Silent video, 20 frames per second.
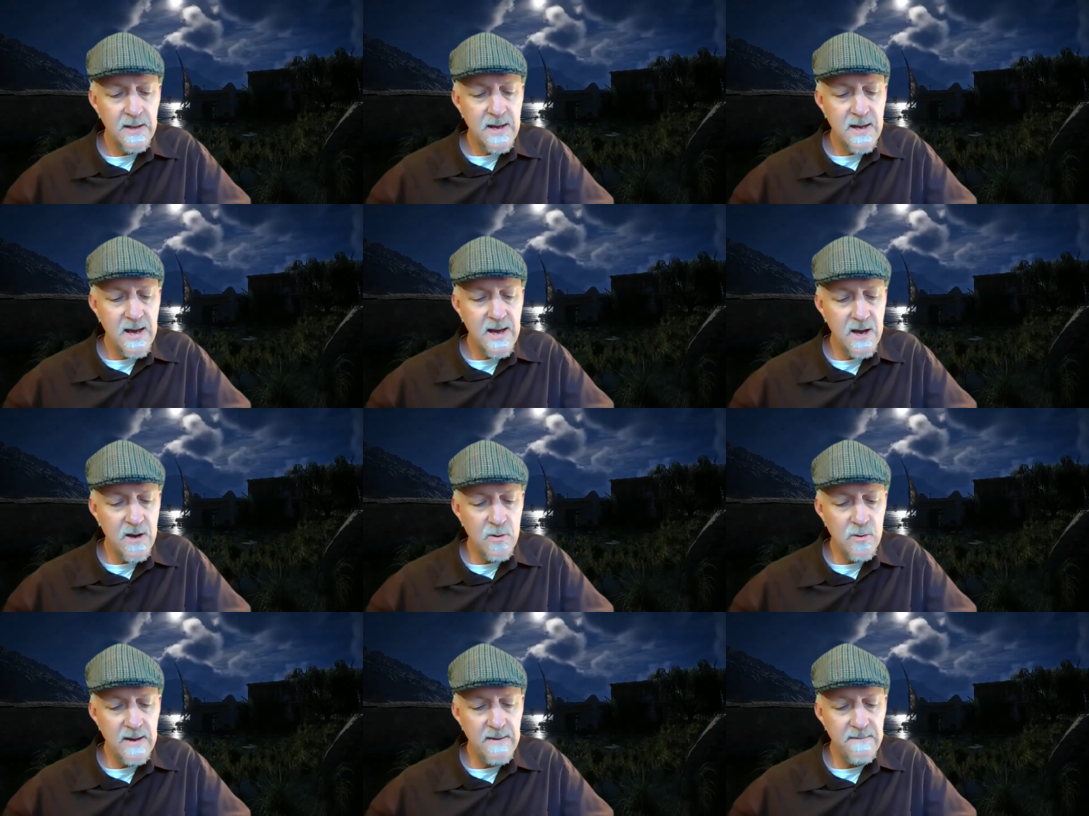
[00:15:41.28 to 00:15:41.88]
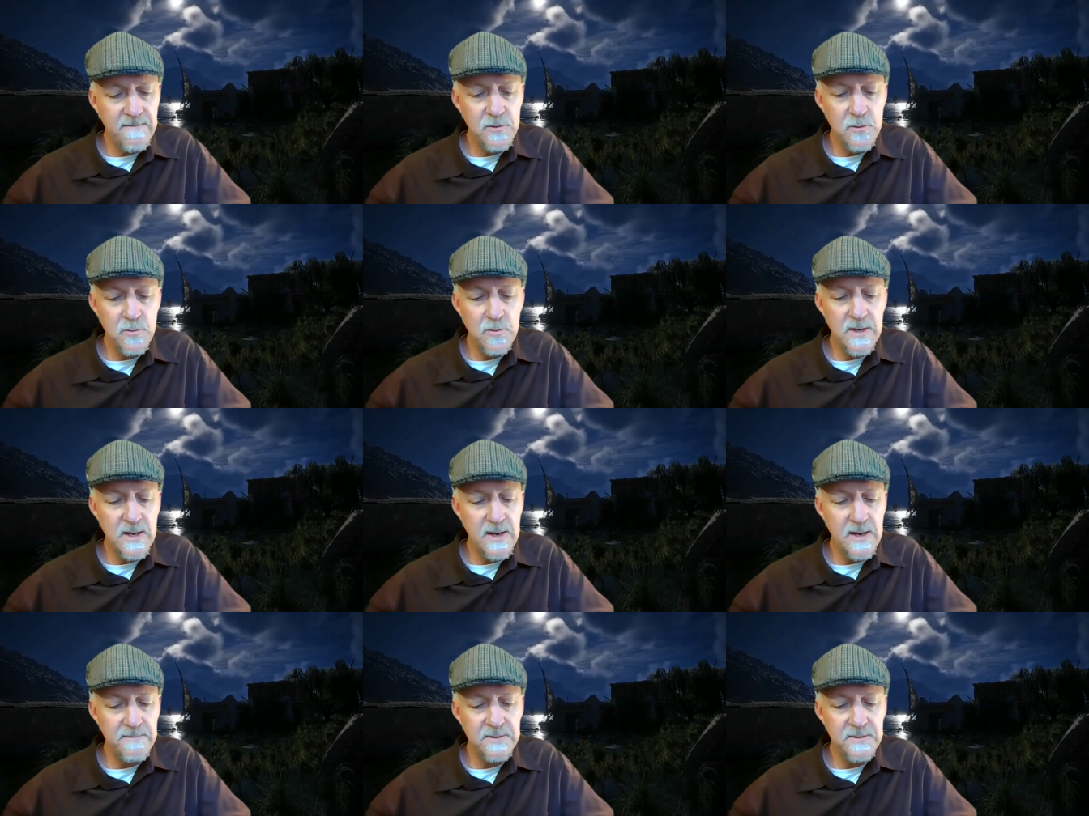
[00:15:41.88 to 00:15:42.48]
How have you
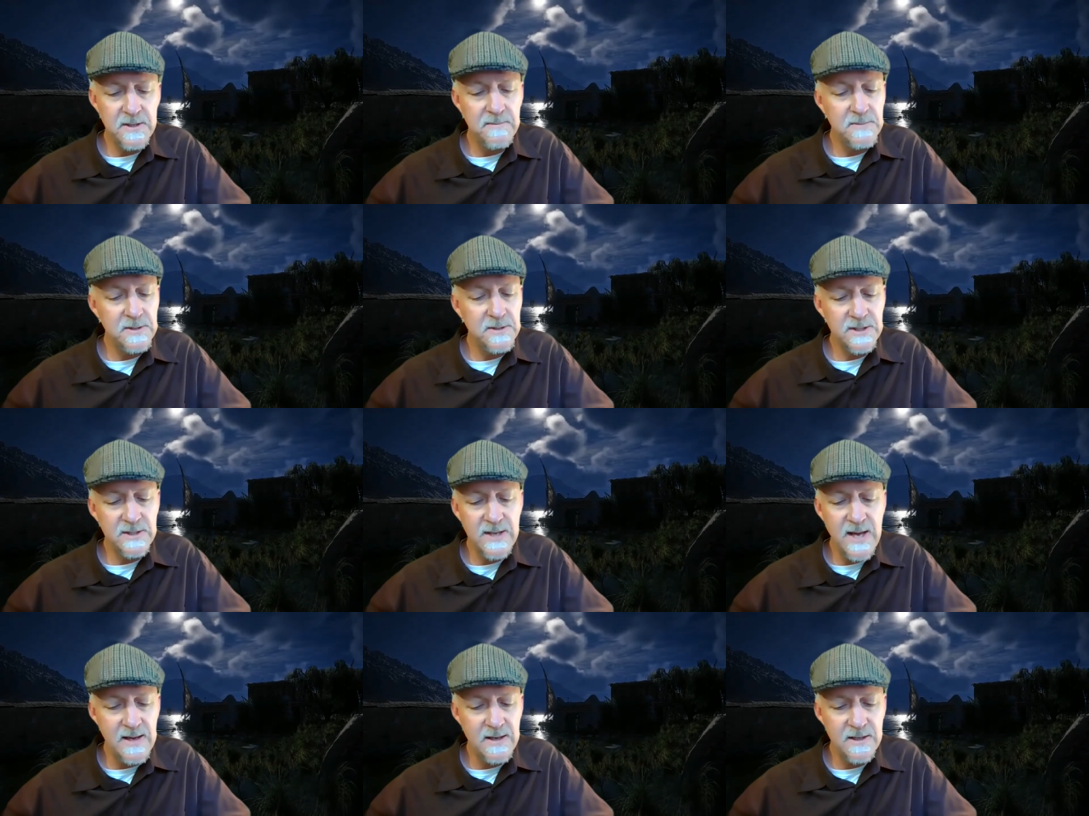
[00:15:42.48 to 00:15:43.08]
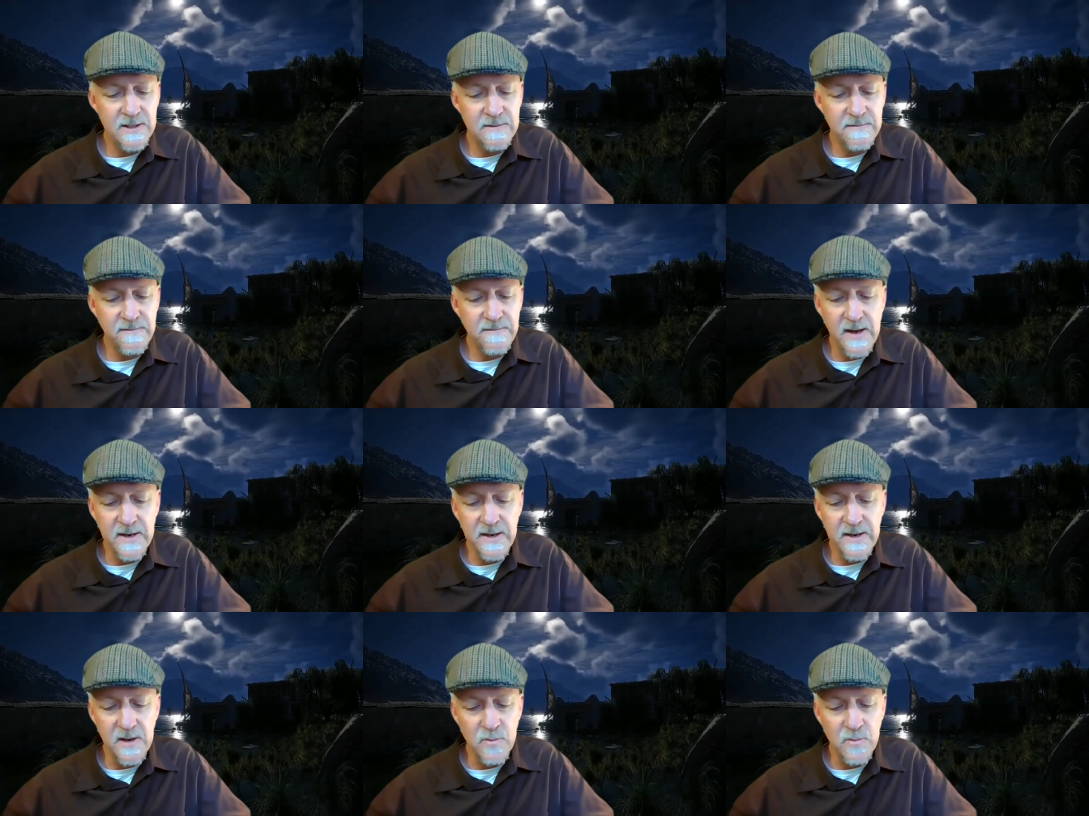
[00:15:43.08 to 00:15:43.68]
kept him
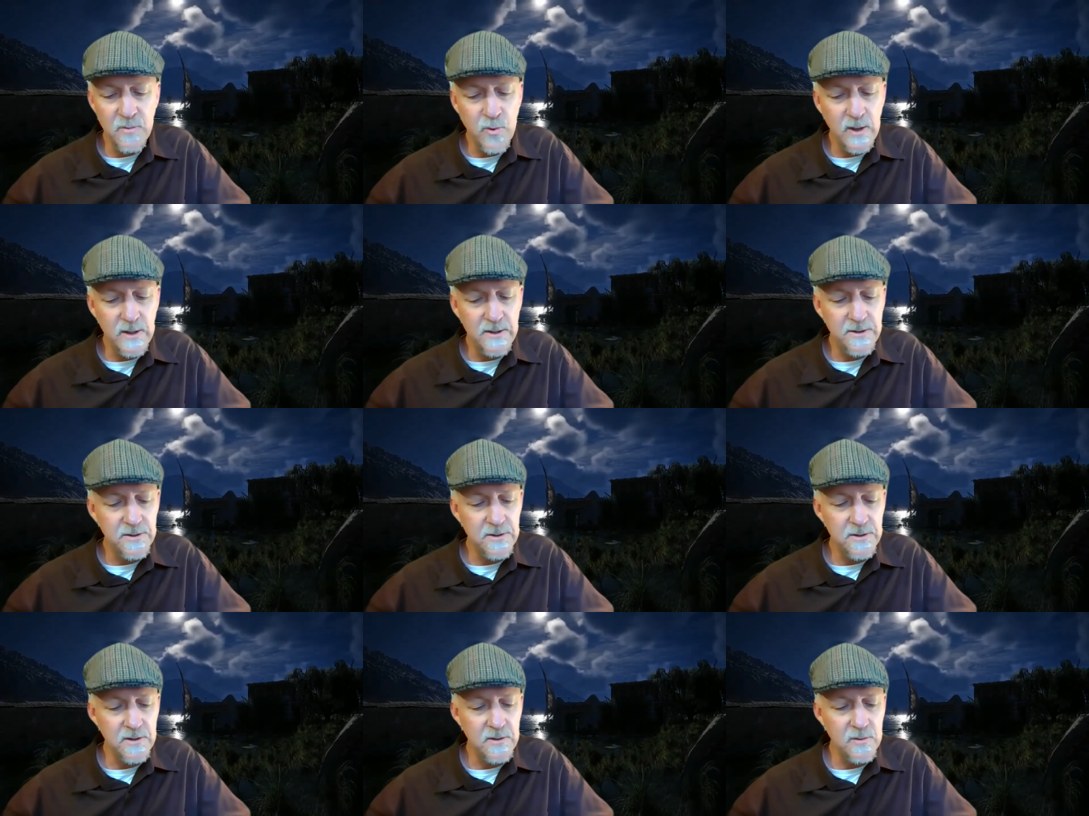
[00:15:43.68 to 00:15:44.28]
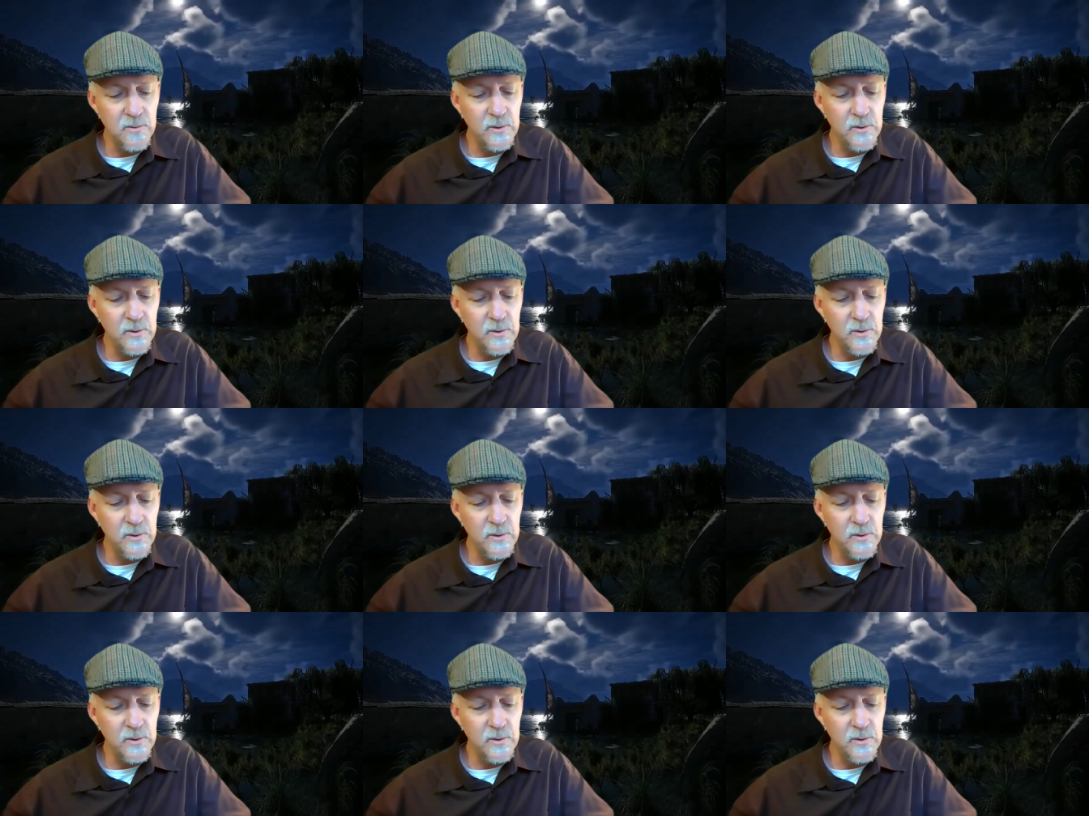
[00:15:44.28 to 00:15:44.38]
satisfied, I wonder,